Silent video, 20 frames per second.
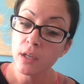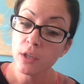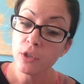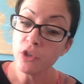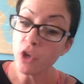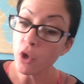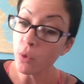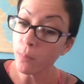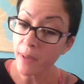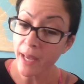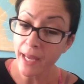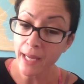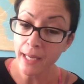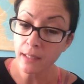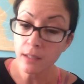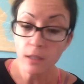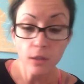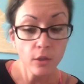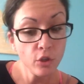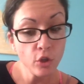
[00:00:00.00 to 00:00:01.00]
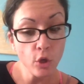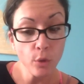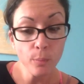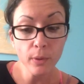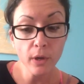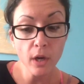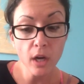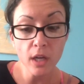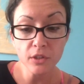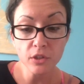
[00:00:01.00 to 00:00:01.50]
No pain, no
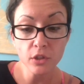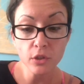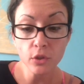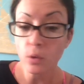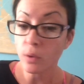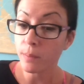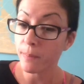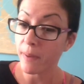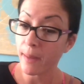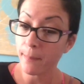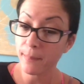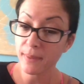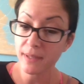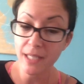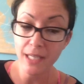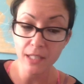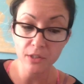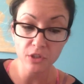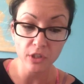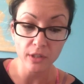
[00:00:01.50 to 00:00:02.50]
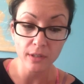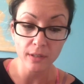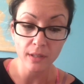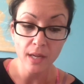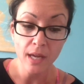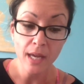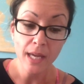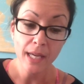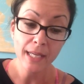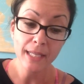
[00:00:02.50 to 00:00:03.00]
percussion or palpitation.
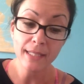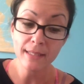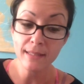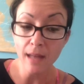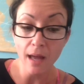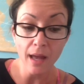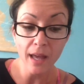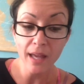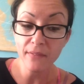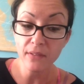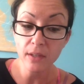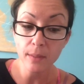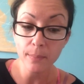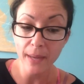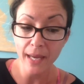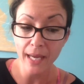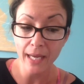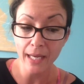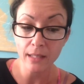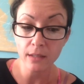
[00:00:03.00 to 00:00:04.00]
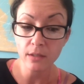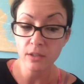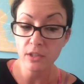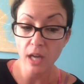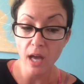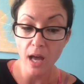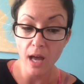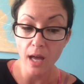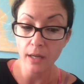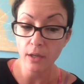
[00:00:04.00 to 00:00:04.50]
He's not having pain
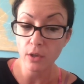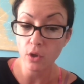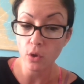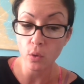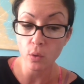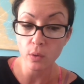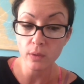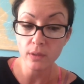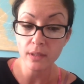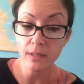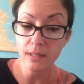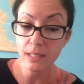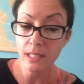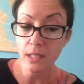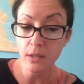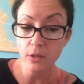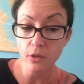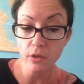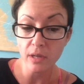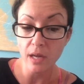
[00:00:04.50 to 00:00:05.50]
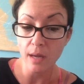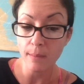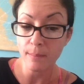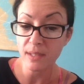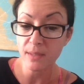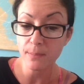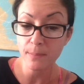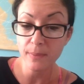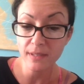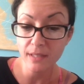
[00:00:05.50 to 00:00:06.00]
to hot and cold. Teeth are not
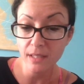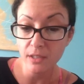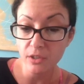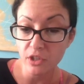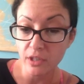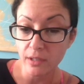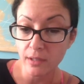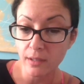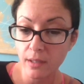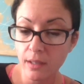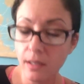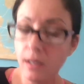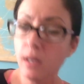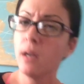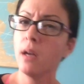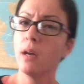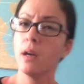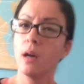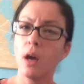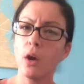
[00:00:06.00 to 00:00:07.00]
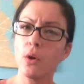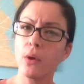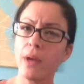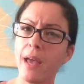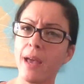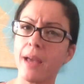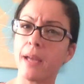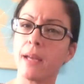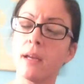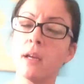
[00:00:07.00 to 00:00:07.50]
mispositioned.
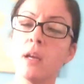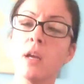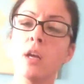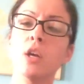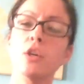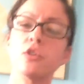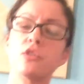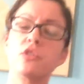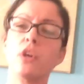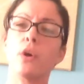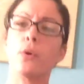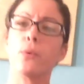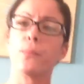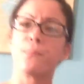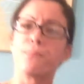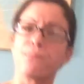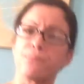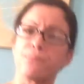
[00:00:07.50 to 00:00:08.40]
Okay, so